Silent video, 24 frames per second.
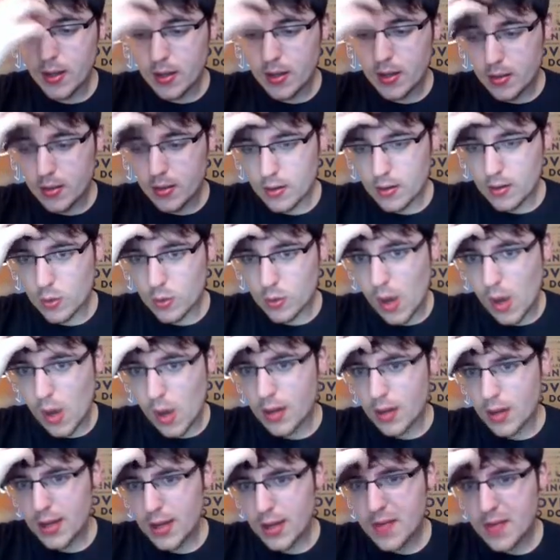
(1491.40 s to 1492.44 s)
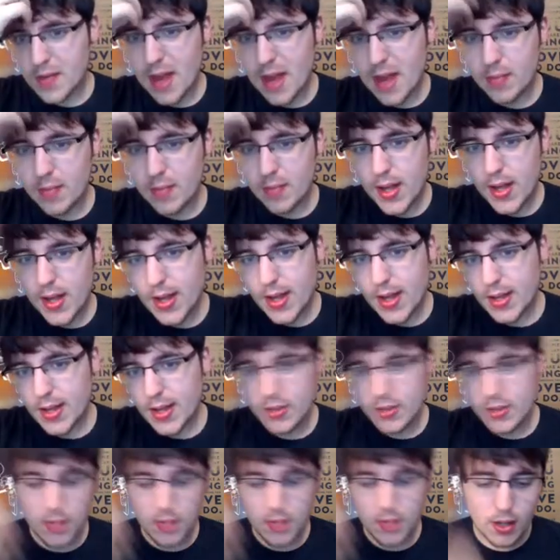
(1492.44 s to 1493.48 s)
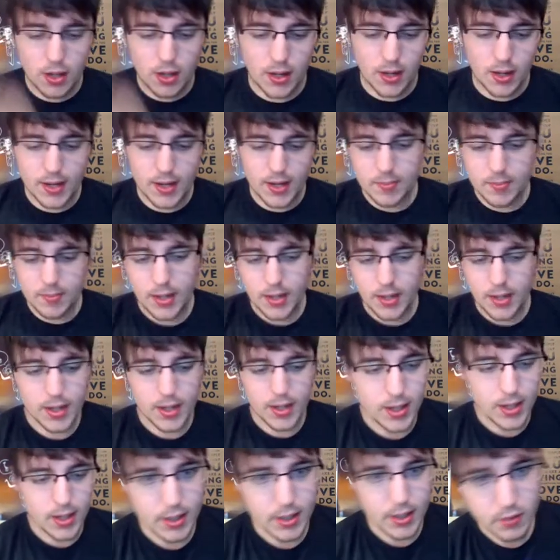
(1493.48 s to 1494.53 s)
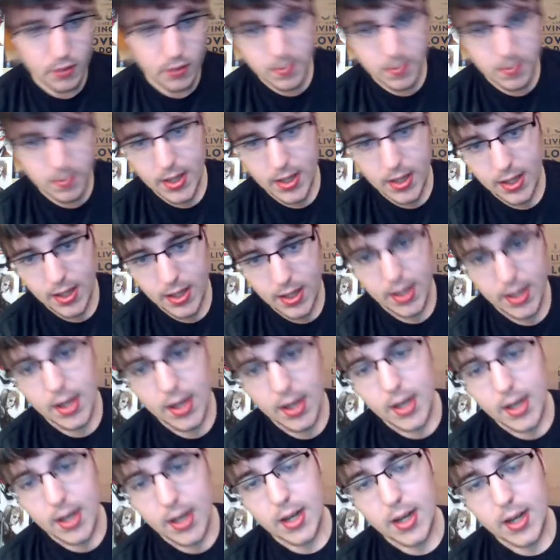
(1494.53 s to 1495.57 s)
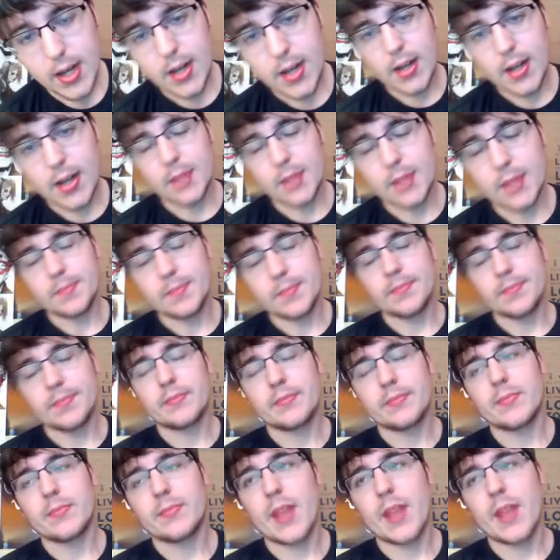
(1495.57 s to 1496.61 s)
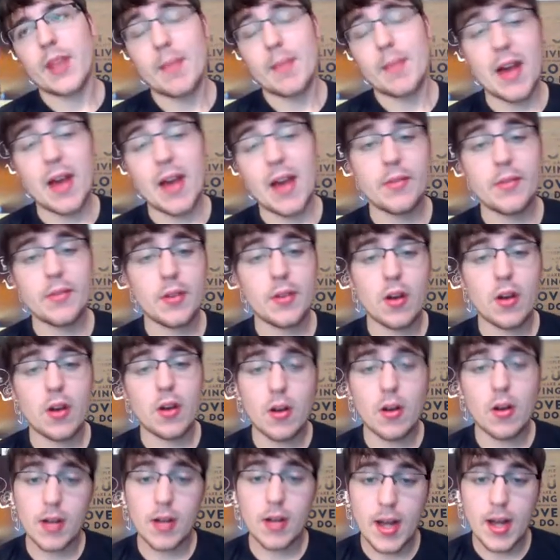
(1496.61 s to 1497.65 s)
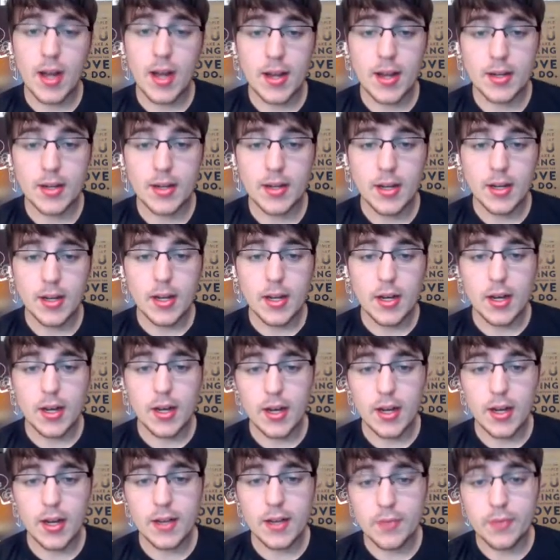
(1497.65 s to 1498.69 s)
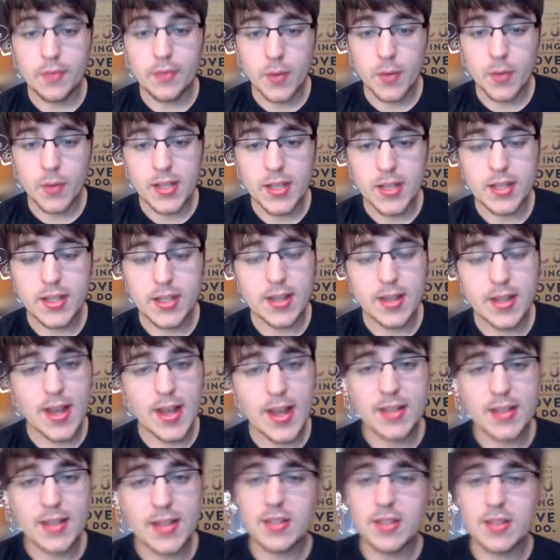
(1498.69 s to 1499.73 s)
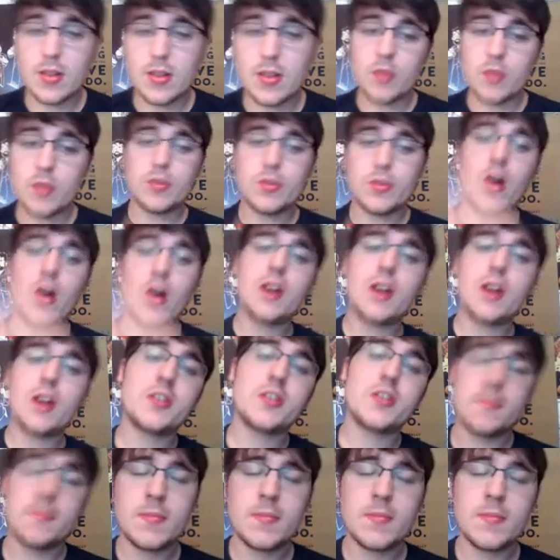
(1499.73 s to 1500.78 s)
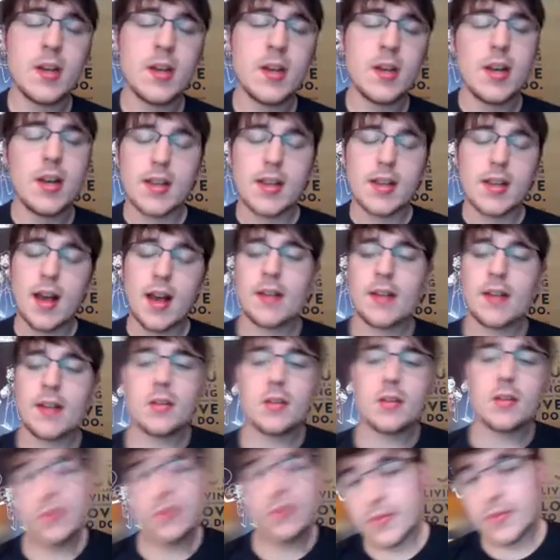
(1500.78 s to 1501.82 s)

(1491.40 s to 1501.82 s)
quality of gameplay, I guess you would call it, but it would be a Battlefield Hardline influenced, and that's those awesome kind of